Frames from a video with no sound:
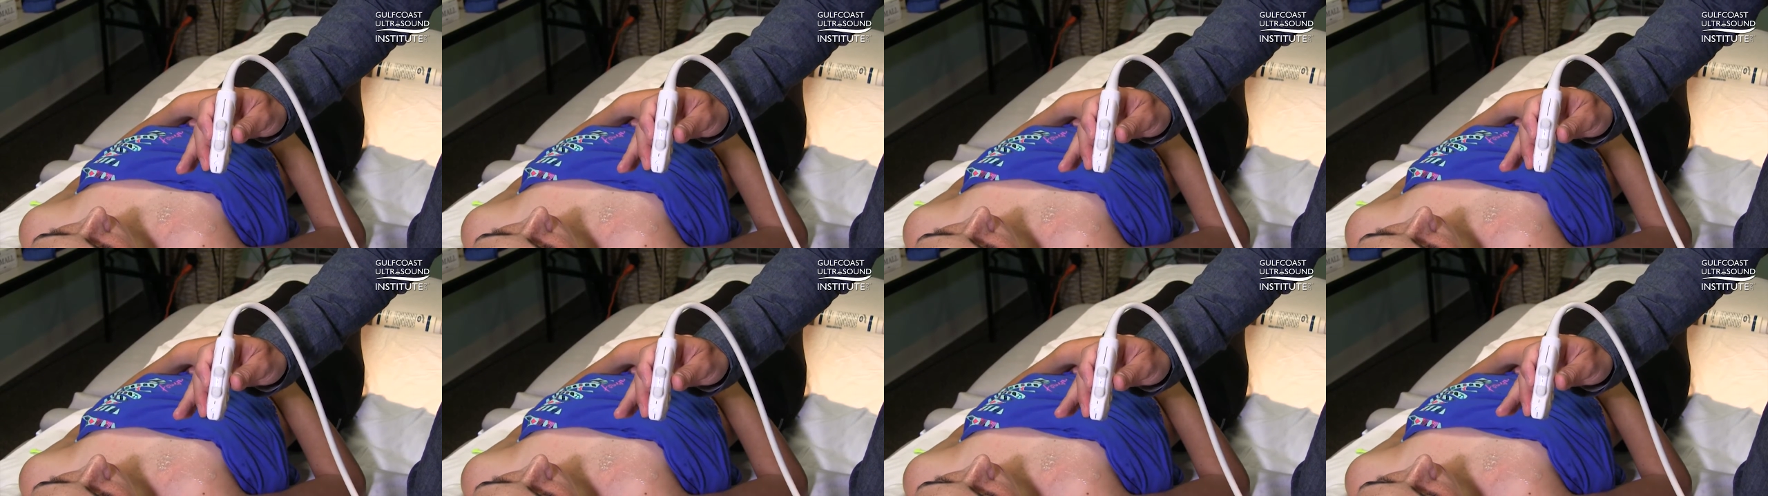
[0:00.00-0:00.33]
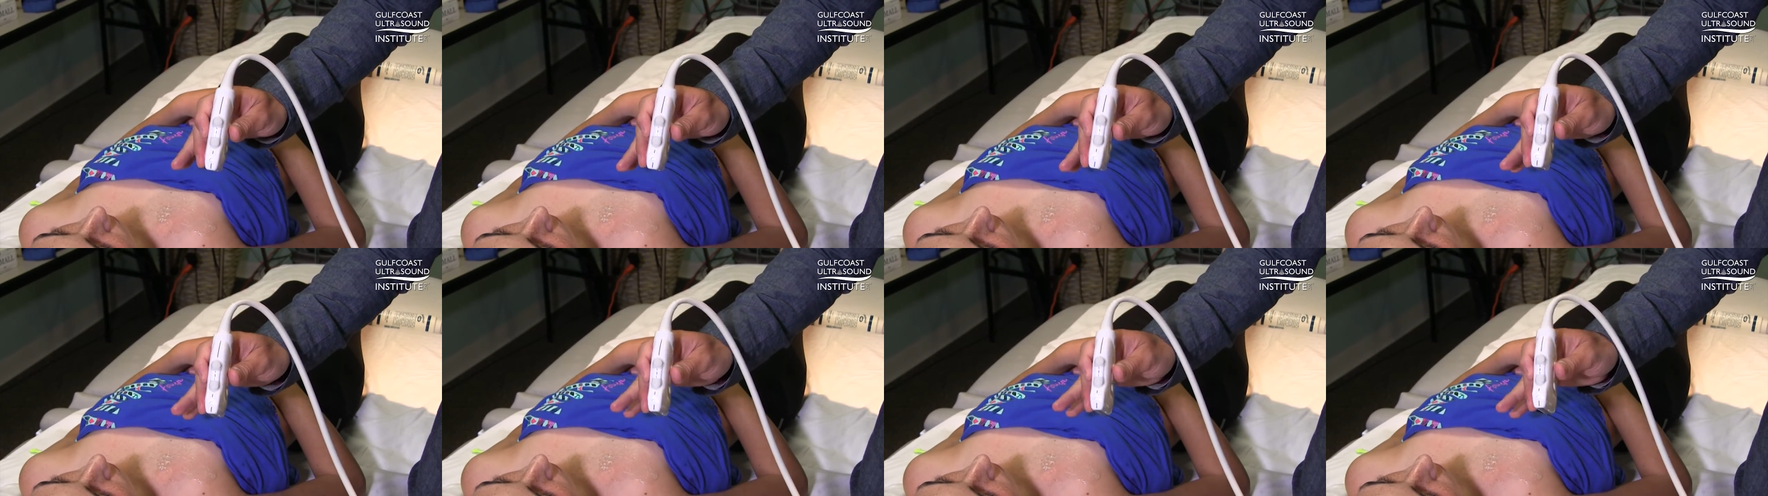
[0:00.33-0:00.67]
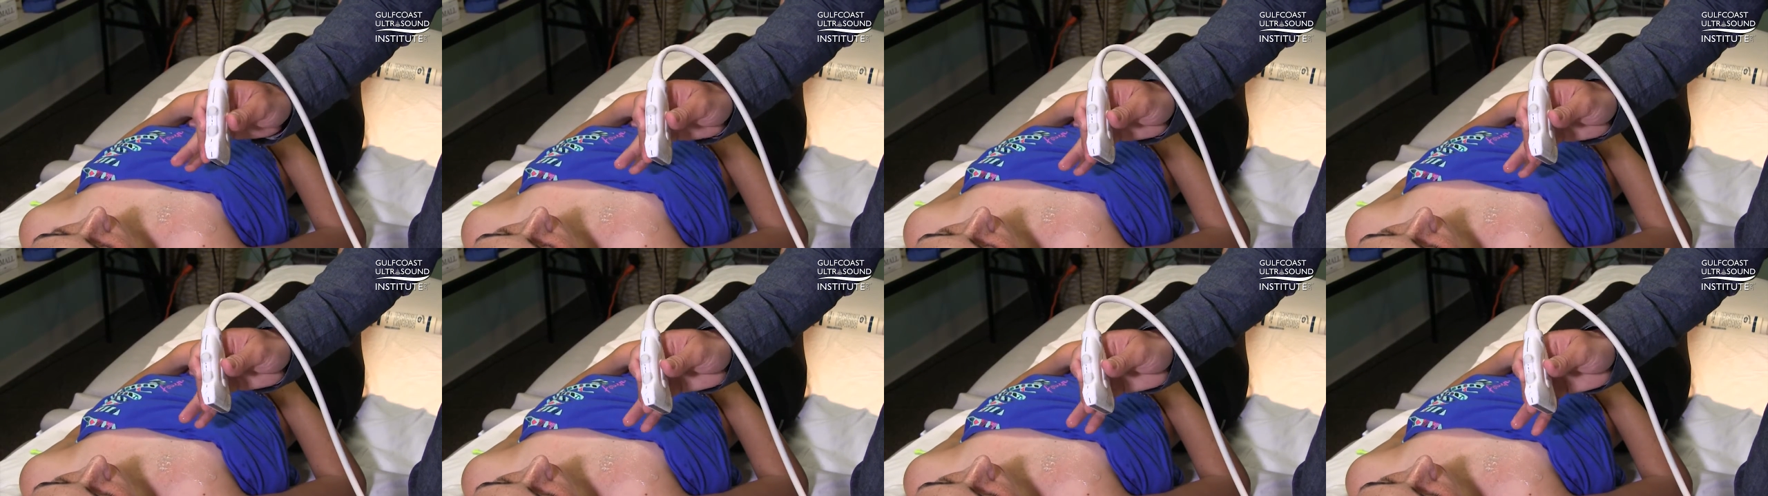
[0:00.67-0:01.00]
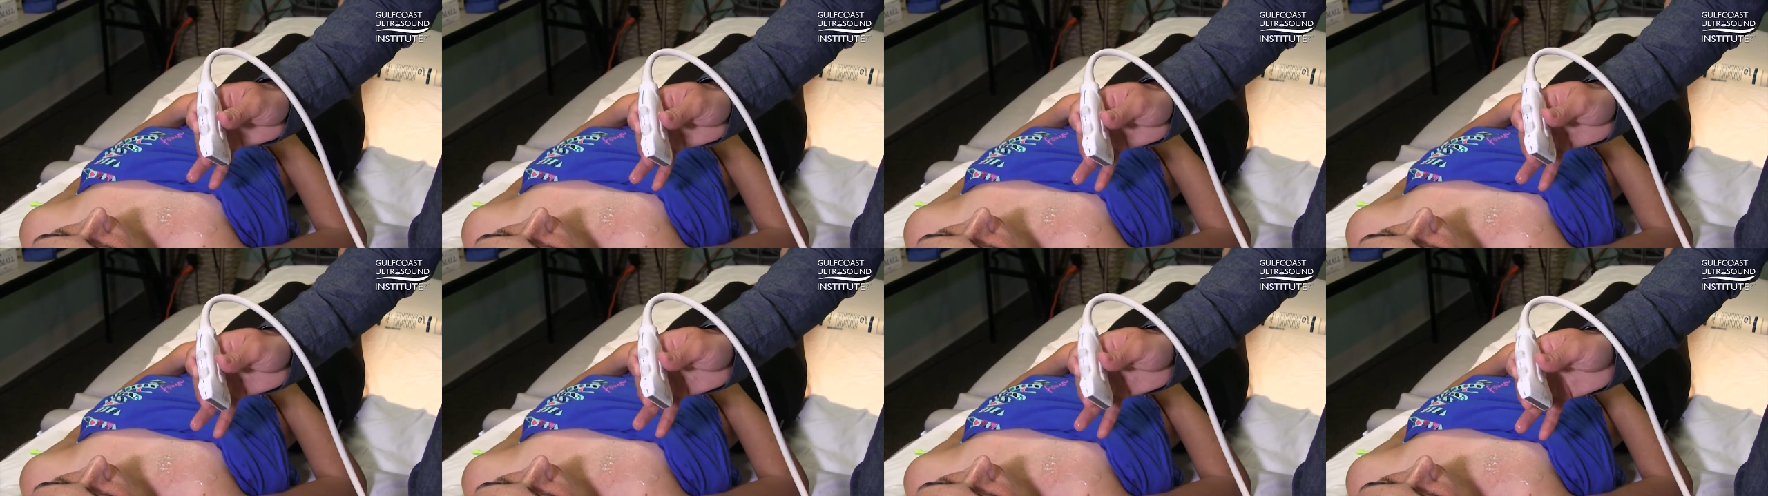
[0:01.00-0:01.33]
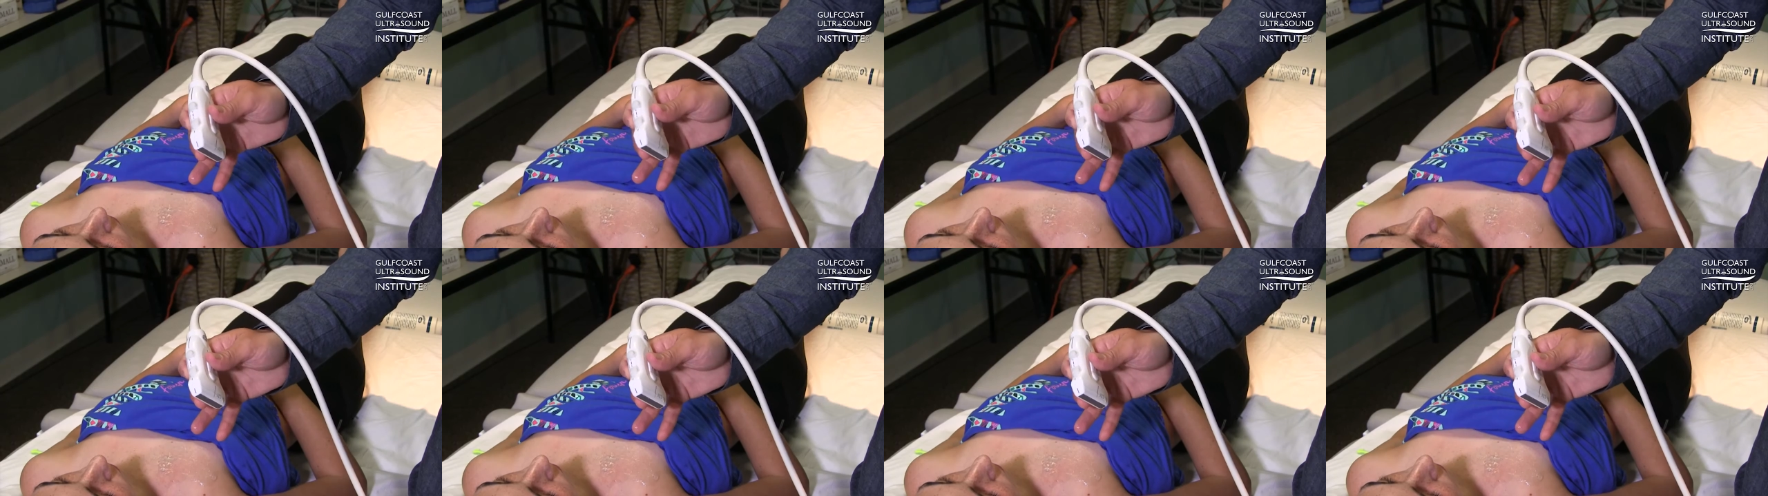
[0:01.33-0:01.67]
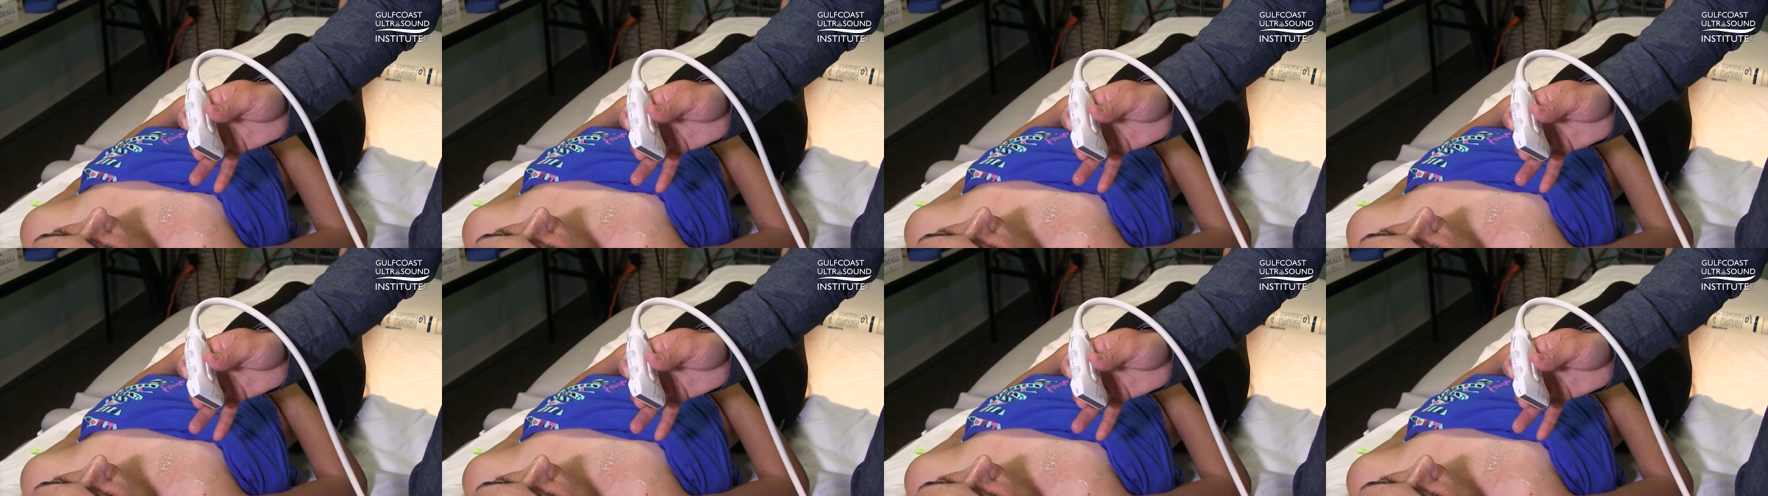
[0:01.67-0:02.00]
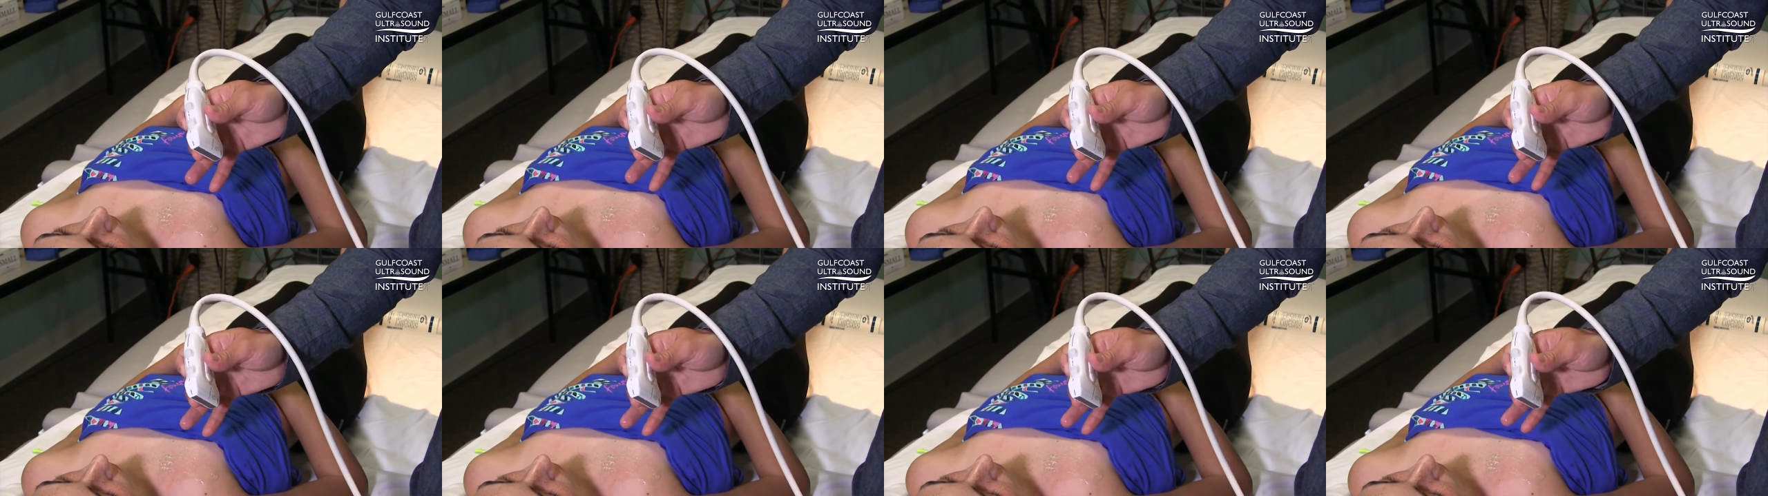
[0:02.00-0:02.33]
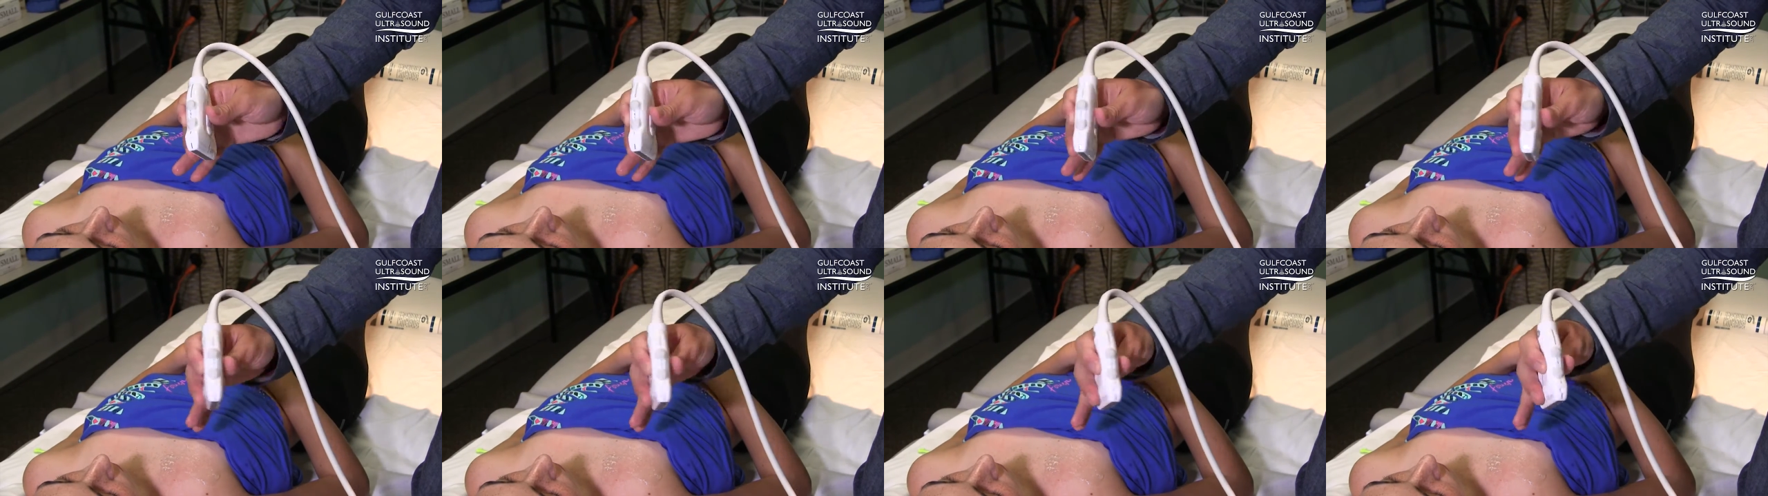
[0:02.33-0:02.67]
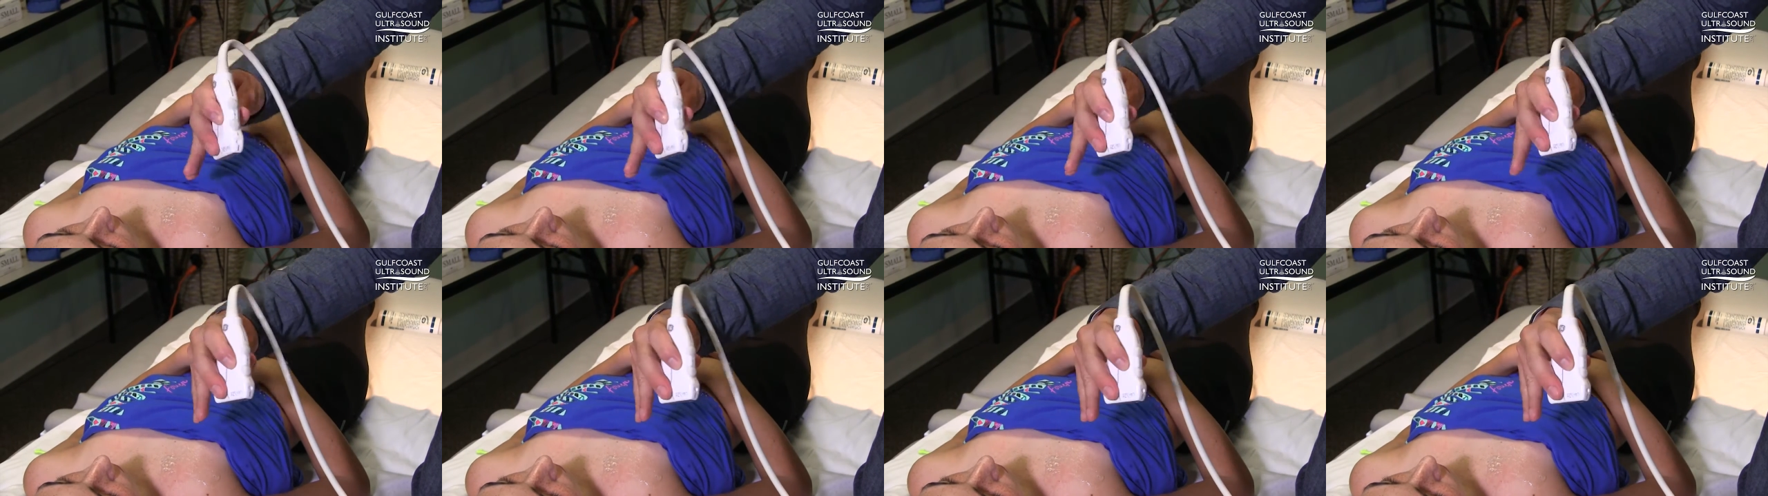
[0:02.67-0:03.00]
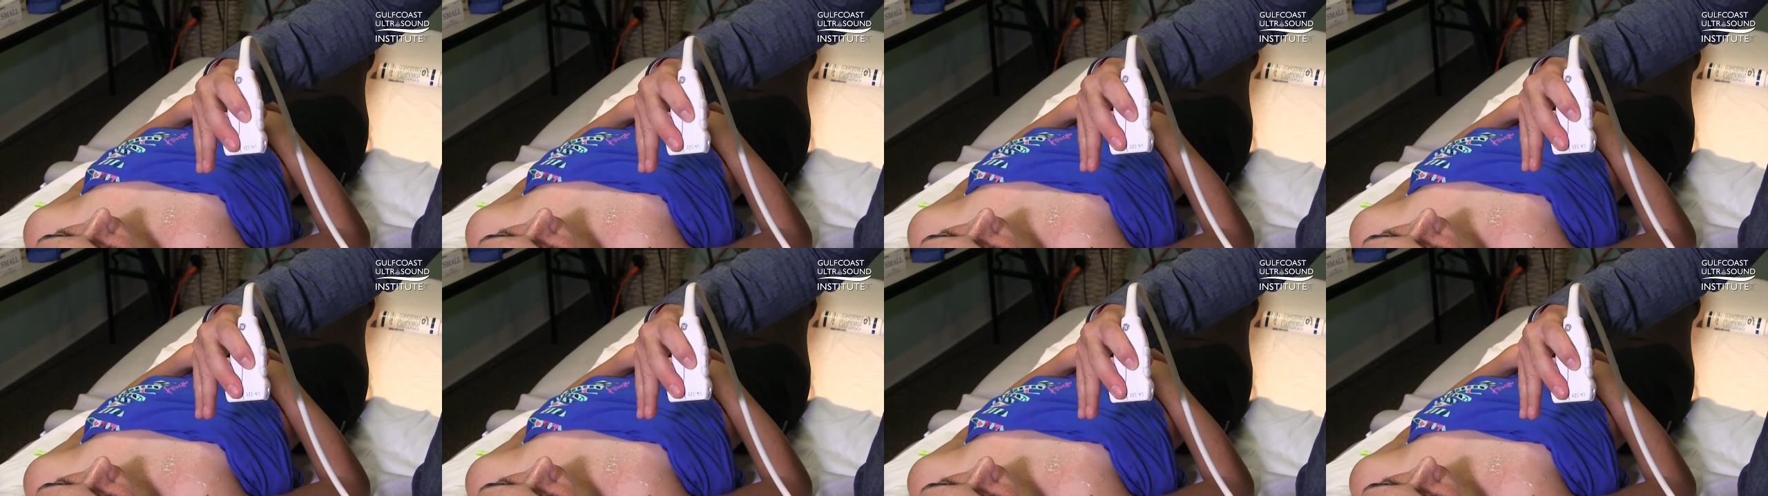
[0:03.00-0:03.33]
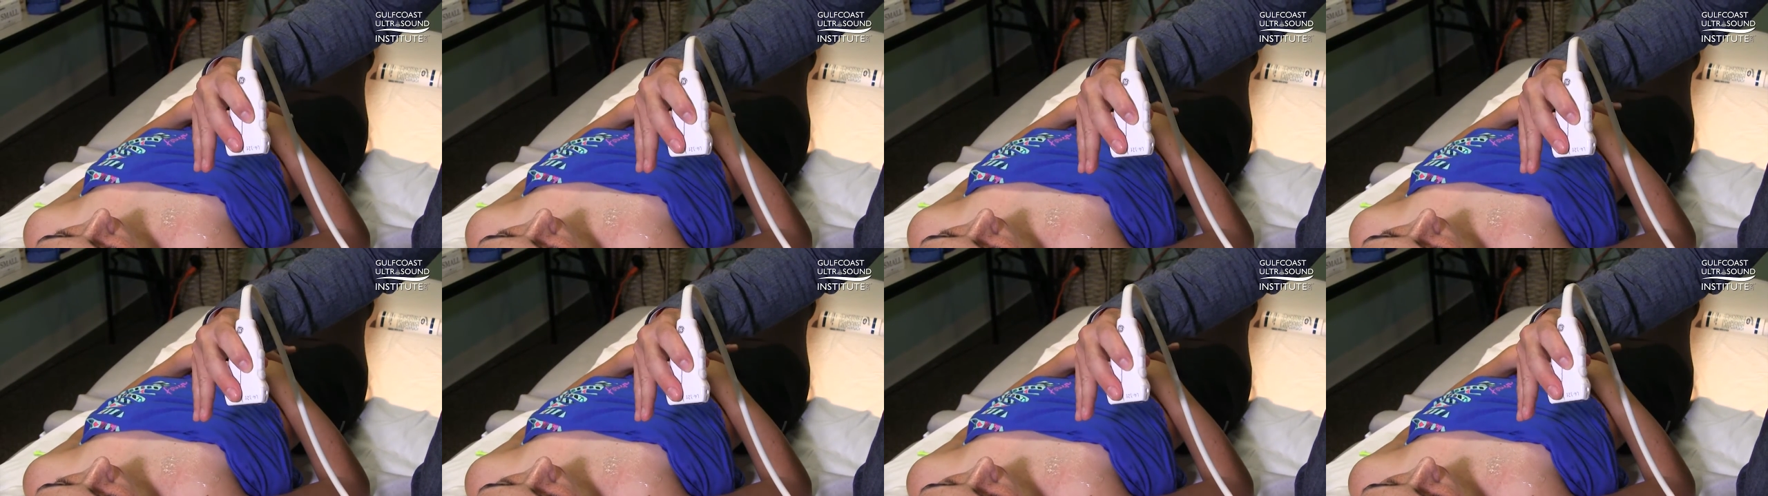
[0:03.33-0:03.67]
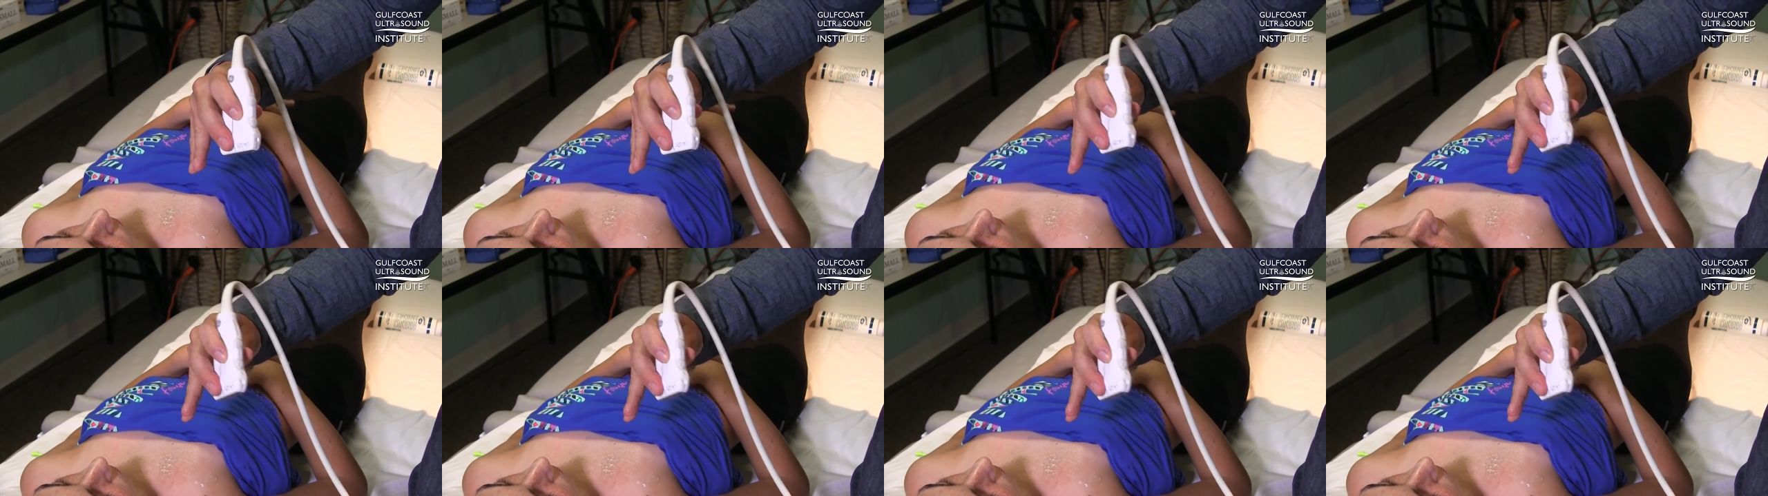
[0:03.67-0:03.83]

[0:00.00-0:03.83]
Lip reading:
Nobody's mouth can be seen.